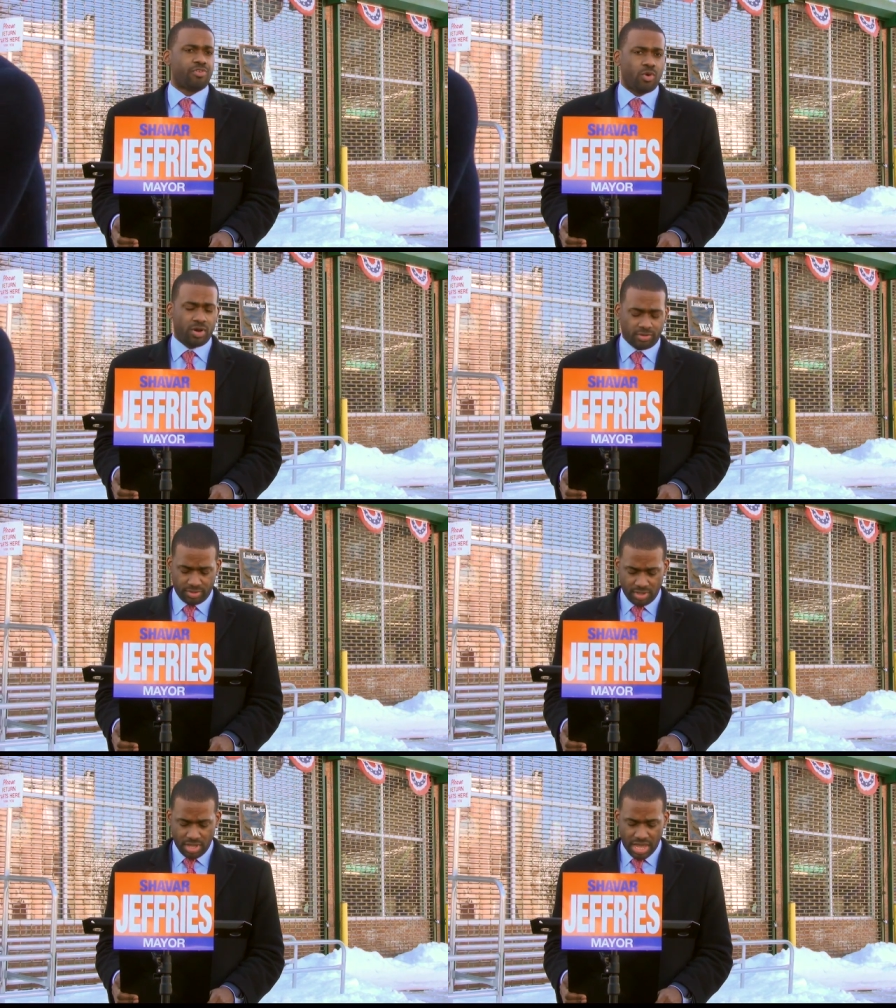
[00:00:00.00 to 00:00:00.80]
for
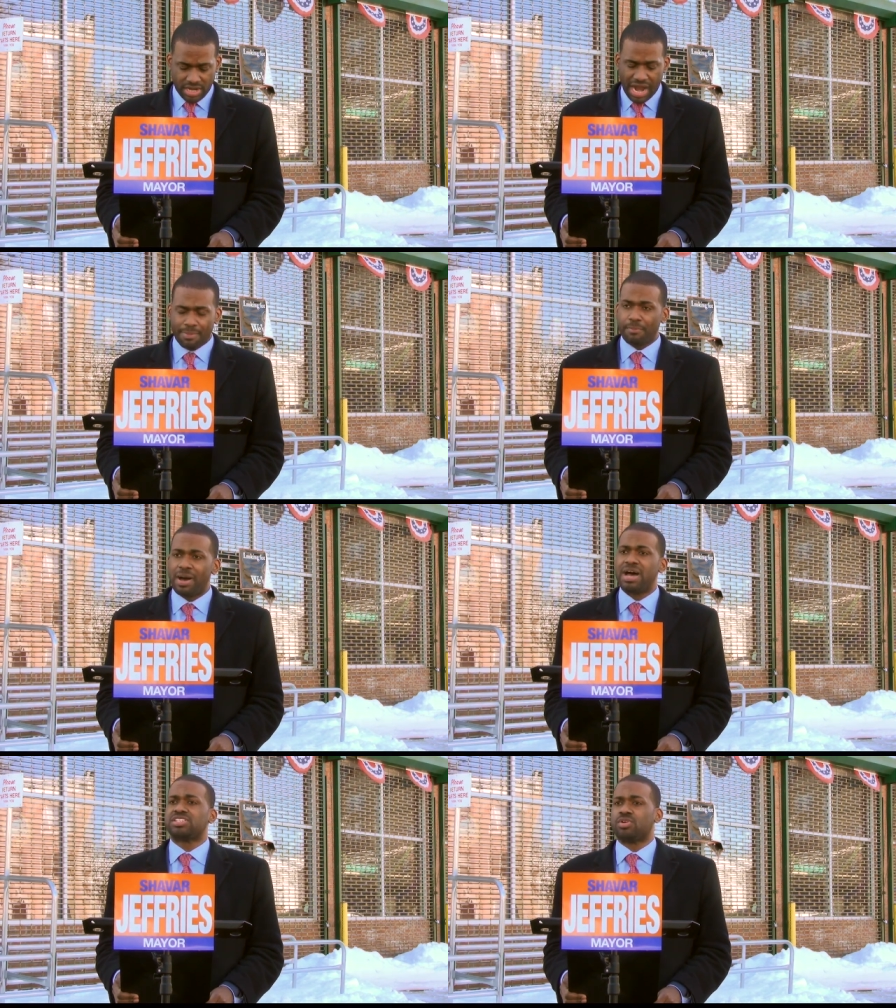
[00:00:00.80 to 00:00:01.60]
and
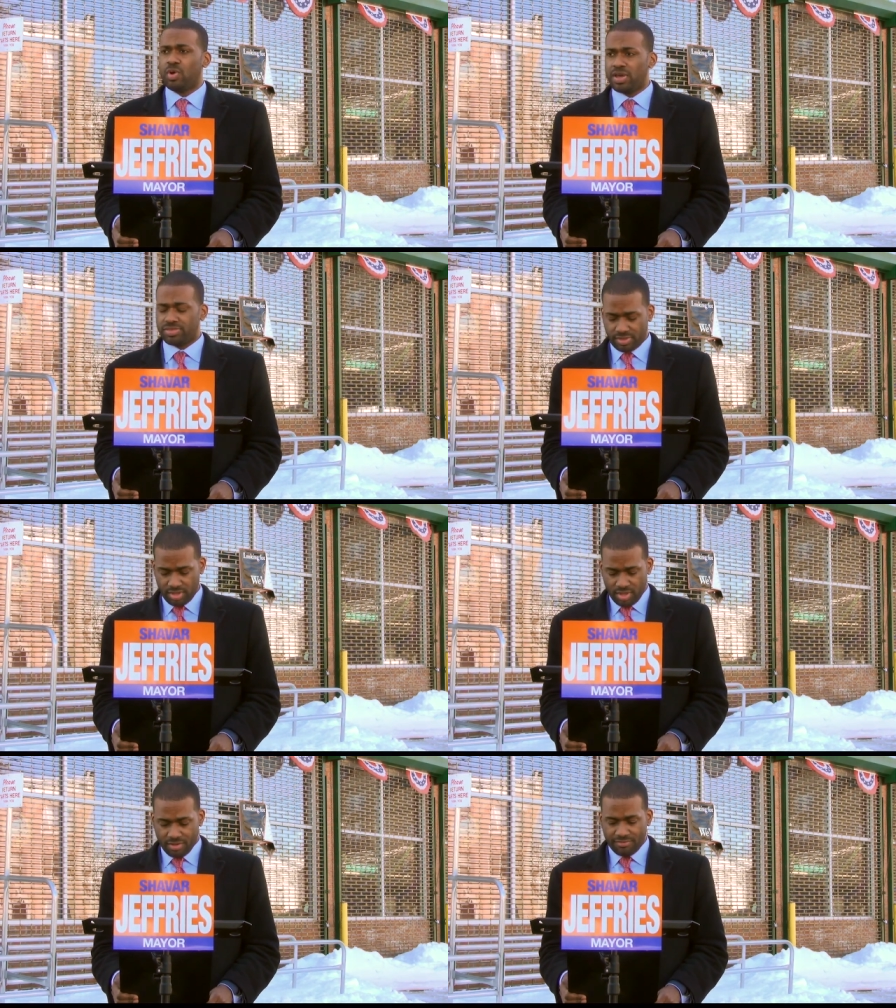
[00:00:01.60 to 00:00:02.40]
compromising with
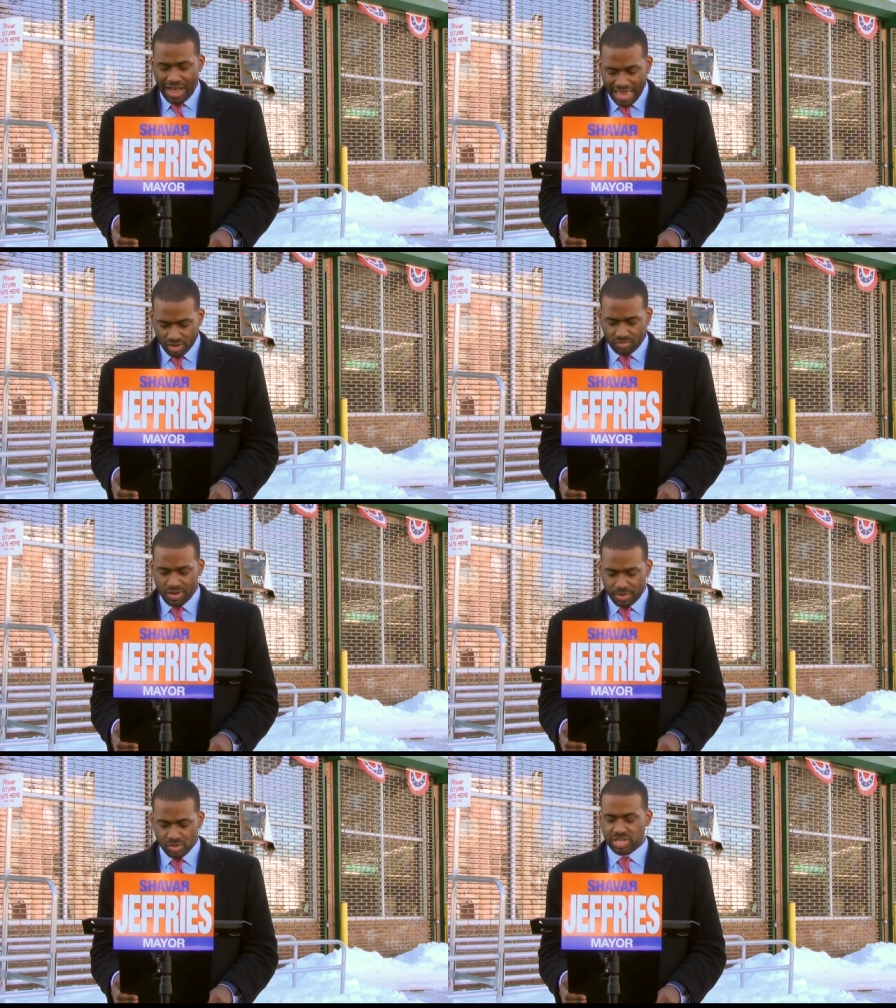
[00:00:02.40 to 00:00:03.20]
violent
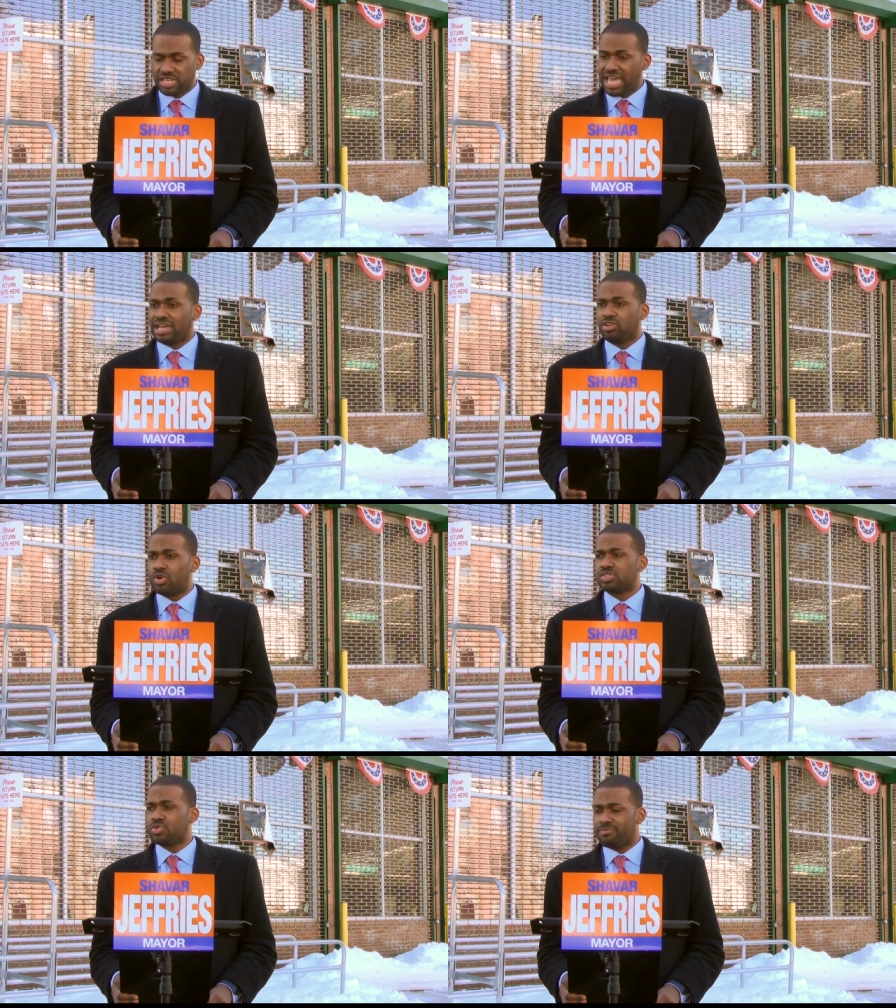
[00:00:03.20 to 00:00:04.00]
criminals and gang
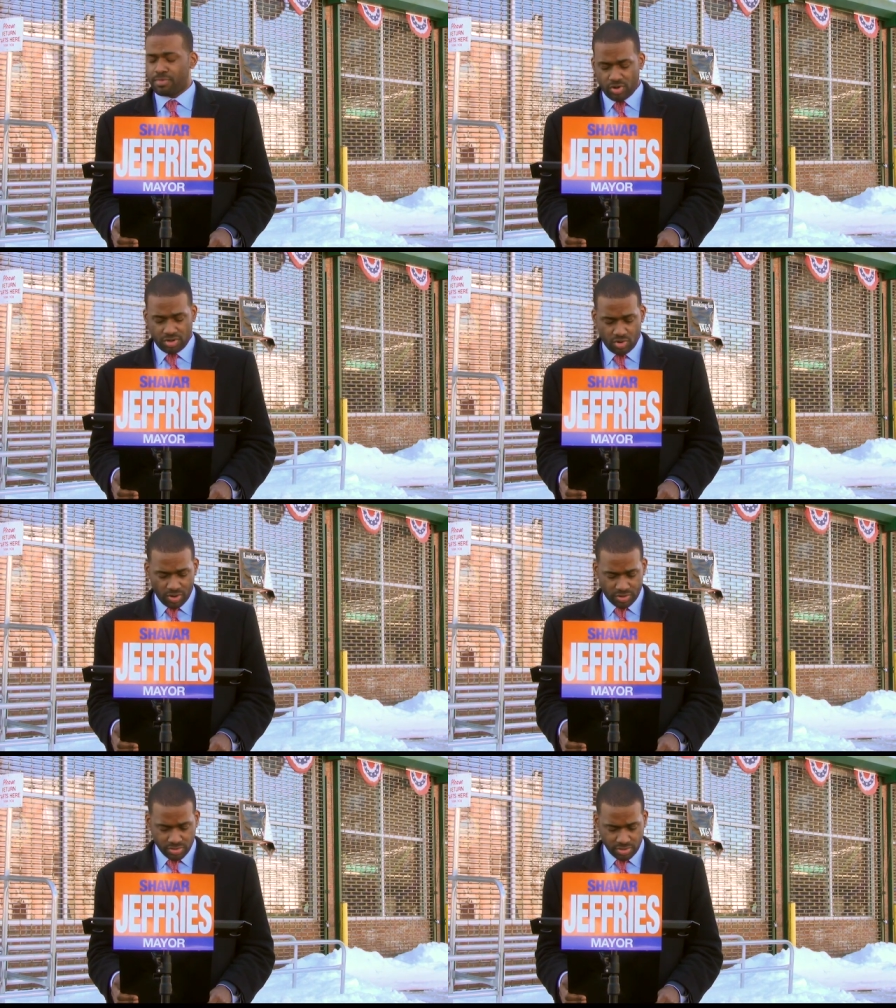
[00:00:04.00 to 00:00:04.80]
lords who have murdered
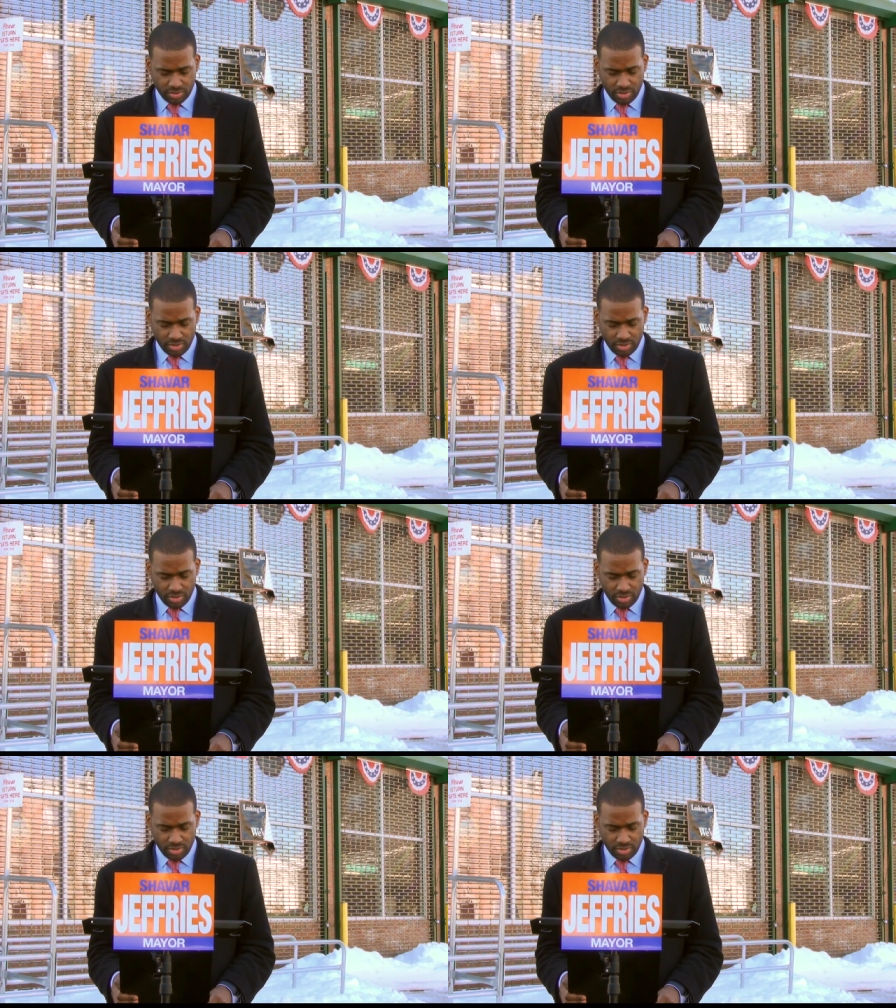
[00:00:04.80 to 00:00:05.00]
Newarkers.